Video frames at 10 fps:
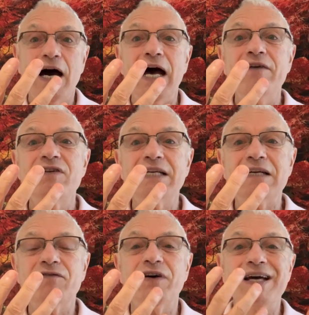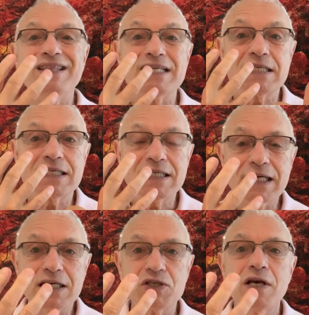I've identified the
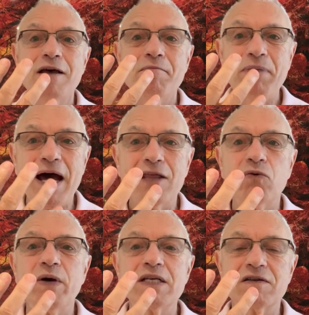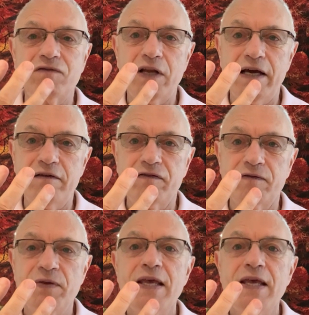6 pathways of life.